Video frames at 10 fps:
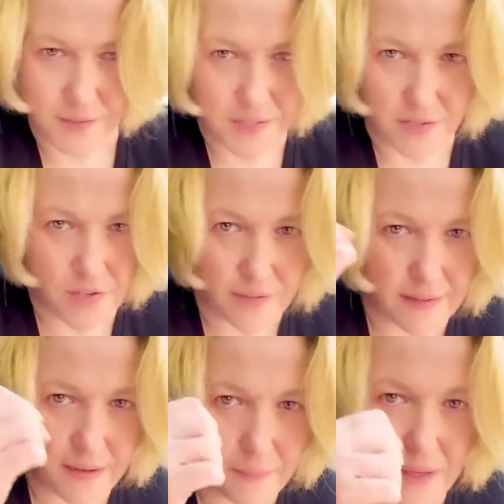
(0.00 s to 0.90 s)
station
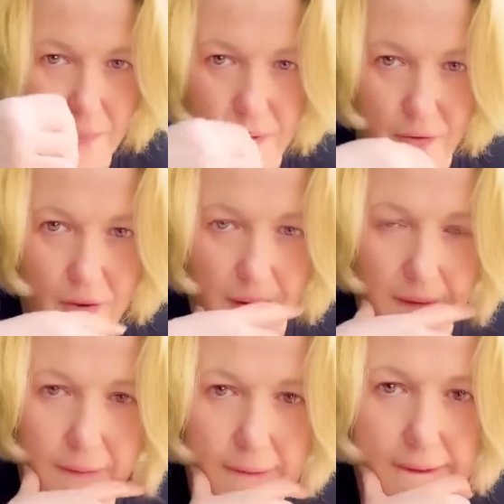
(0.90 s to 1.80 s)
that I may appear on.
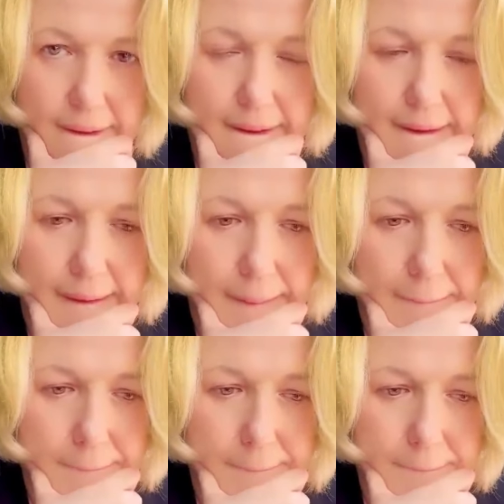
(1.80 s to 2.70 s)

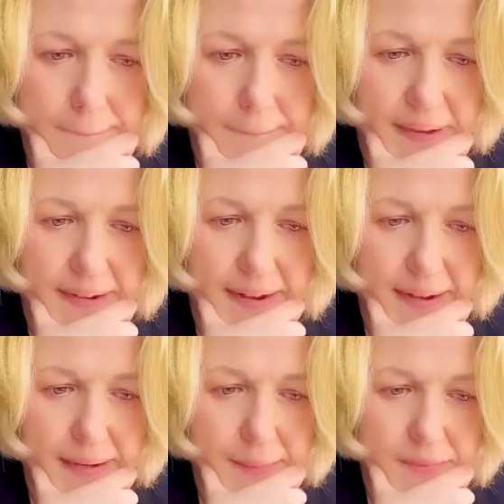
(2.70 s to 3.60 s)
But
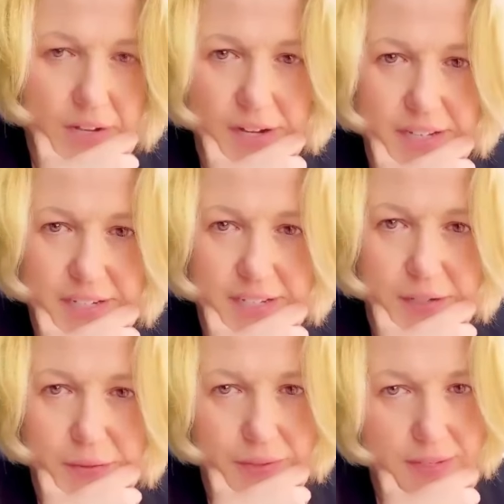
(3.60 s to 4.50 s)
I am talking to
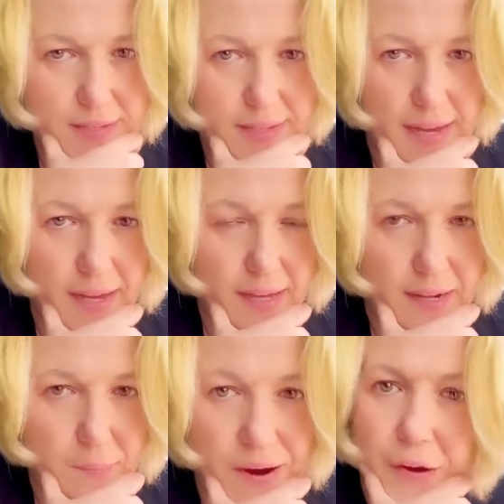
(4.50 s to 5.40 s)
you as an
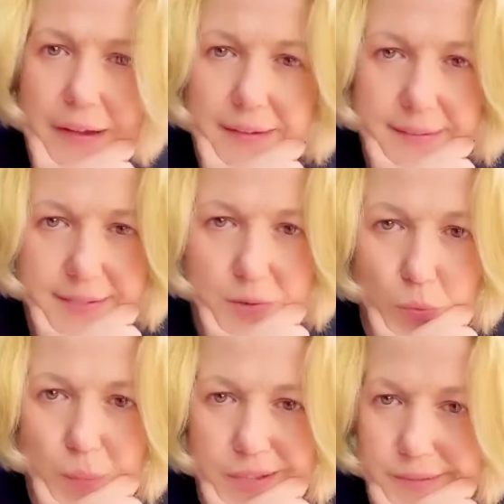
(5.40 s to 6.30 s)
American, as a
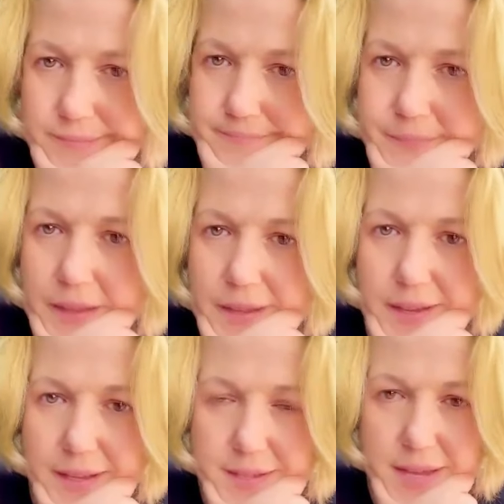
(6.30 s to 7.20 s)
woman,
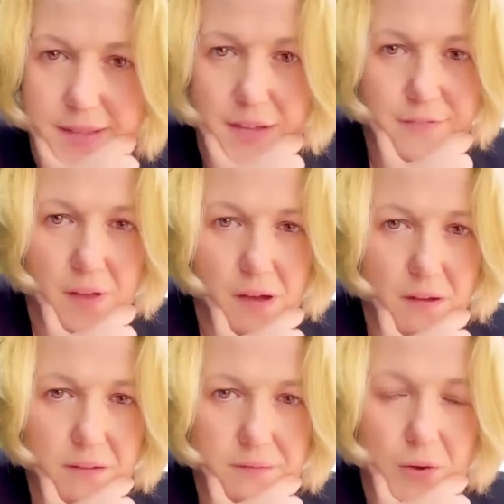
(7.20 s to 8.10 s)
as a
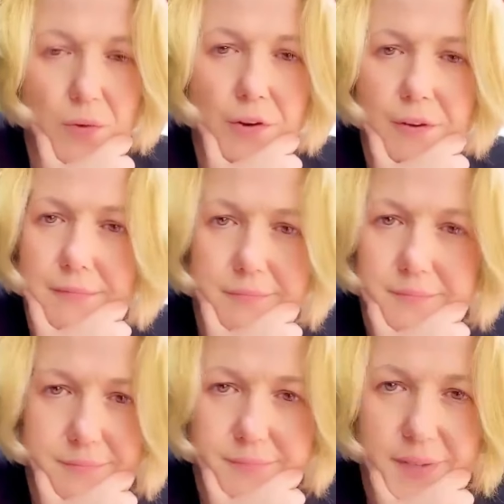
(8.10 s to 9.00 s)
lifelong voter,
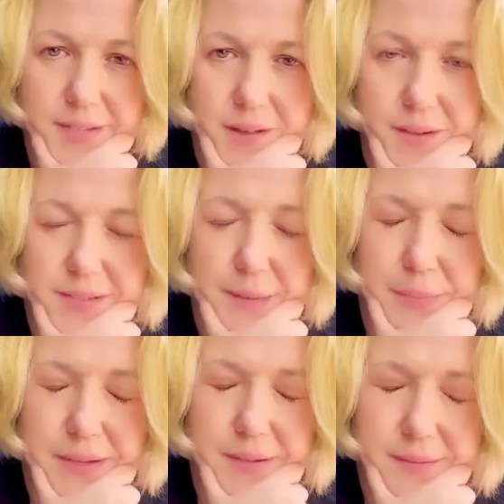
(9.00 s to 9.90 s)
as long as I've
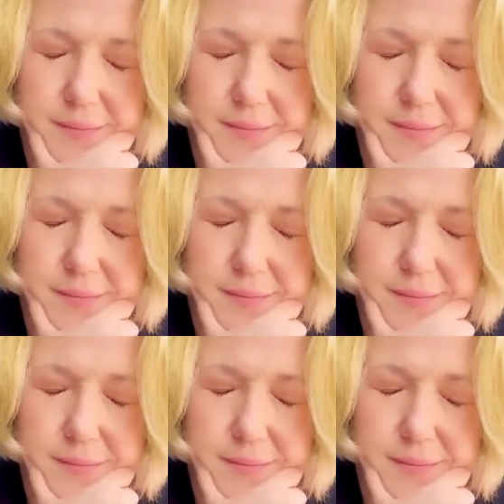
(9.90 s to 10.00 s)
been,